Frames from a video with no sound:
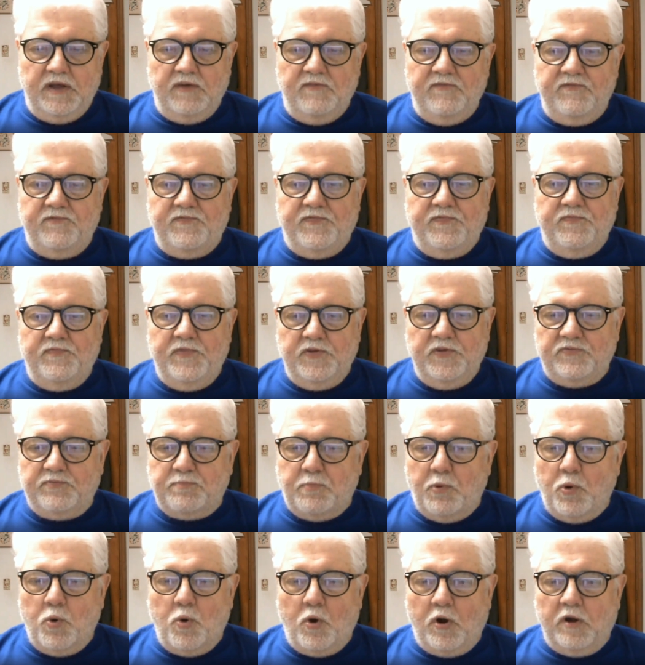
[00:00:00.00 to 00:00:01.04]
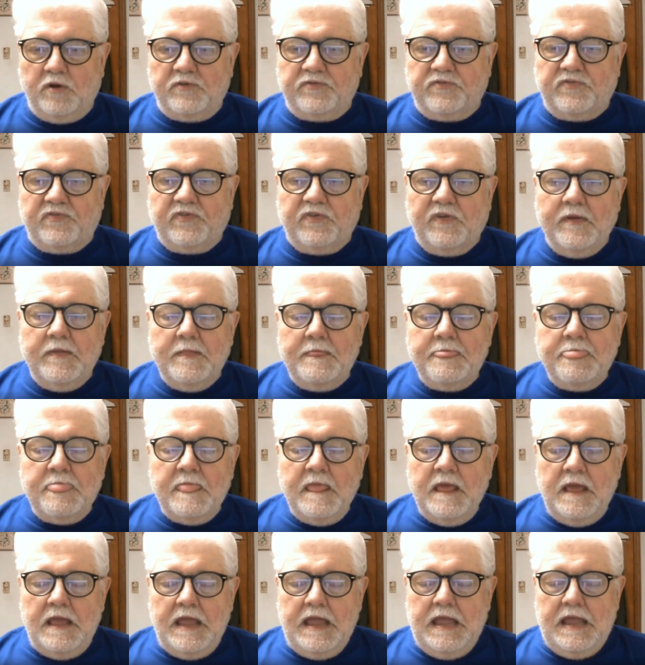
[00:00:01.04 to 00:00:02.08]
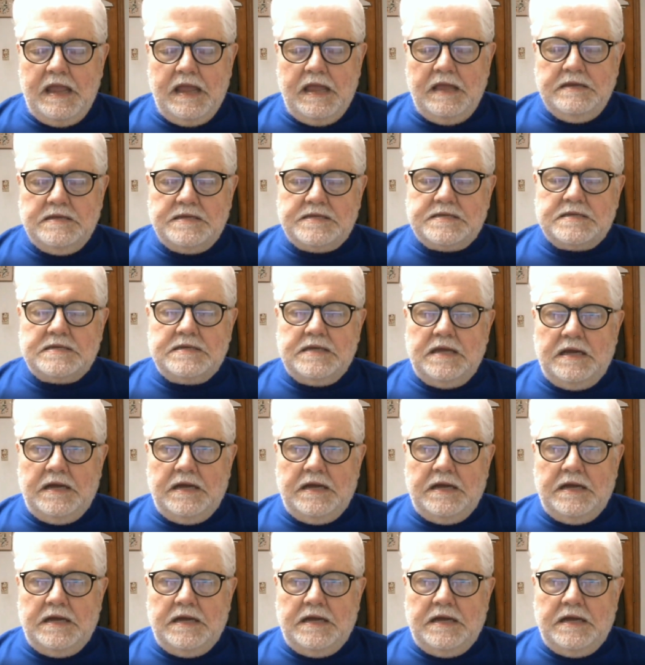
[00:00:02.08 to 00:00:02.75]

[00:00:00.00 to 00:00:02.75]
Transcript: of the sports. And